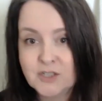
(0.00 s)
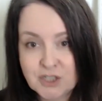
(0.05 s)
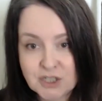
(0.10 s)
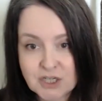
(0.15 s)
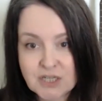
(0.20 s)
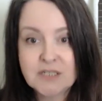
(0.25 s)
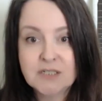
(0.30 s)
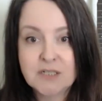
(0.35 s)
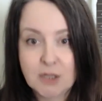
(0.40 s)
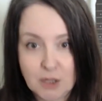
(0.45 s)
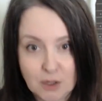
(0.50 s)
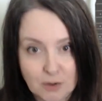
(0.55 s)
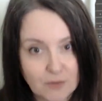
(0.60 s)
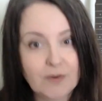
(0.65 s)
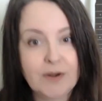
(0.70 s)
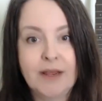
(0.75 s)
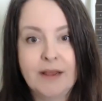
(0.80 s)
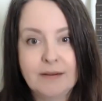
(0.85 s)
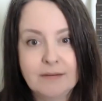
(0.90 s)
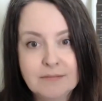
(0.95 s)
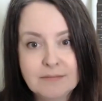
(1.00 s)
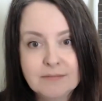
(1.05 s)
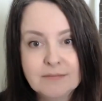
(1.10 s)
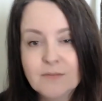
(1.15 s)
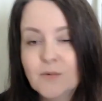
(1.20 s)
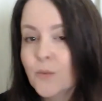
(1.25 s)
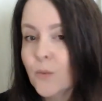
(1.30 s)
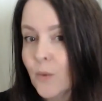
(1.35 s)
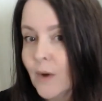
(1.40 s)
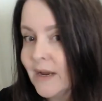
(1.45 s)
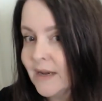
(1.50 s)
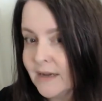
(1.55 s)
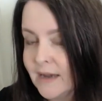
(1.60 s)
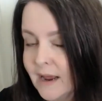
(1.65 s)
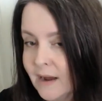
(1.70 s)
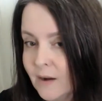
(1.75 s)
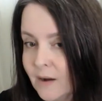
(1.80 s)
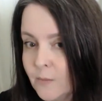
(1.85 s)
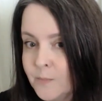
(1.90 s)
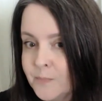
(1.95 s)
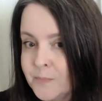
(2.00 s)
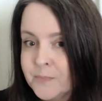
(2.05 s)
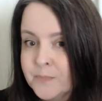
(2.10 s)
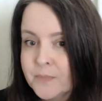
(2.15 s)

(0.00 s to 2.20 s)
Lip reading: she's learning right now.